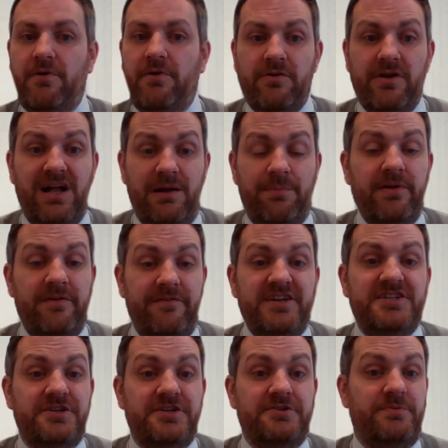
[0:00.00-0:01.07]
But there are a couple of
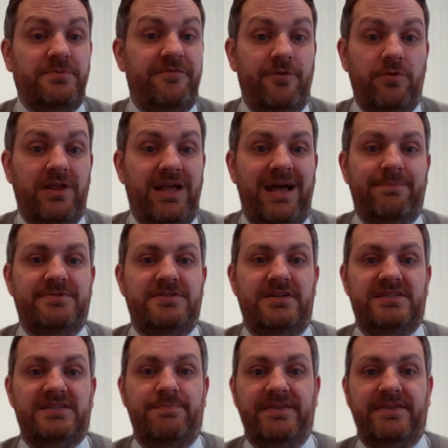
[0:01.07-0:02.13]
issues with full
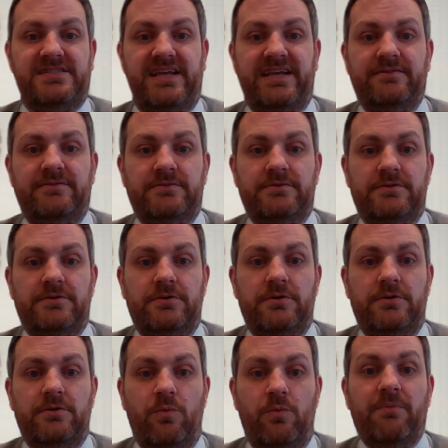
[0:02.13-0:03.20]
capital expensing,
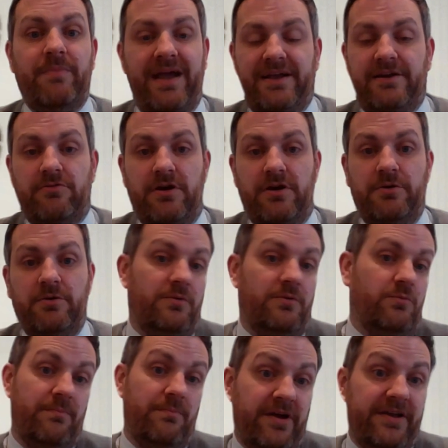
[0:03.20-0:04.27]
one macro
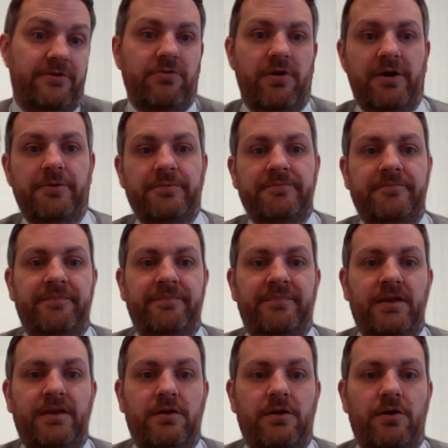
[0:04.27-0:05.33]
and one micro.
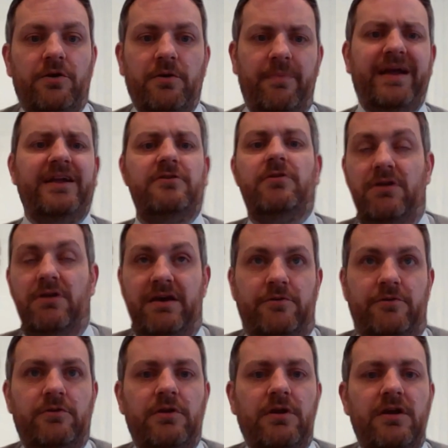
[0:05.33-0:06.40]
On a macro
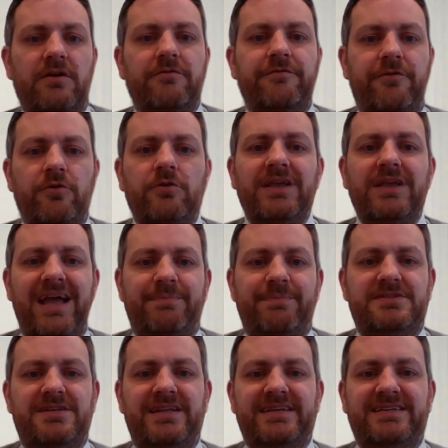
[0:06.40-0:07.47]
level, full
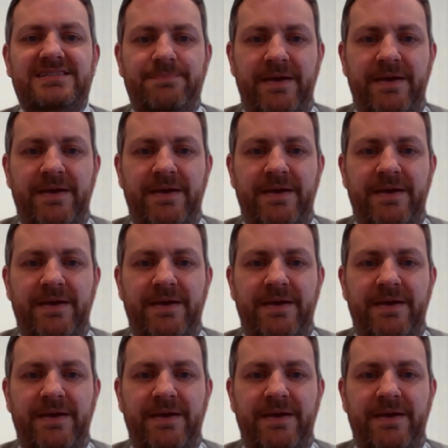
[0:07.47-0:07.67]
capital